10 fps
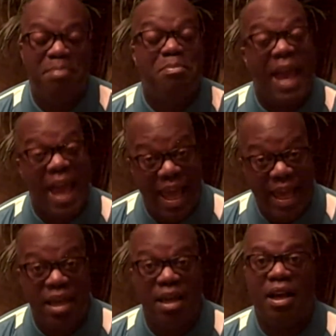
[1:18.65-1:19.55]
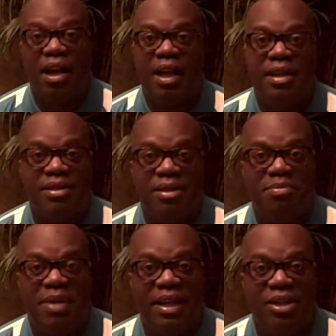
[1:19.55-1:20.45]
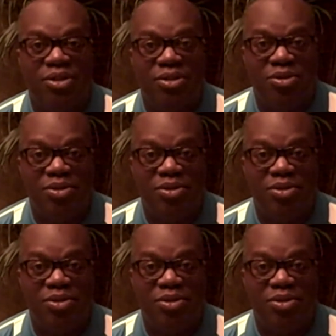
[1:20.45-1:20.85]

pay some money to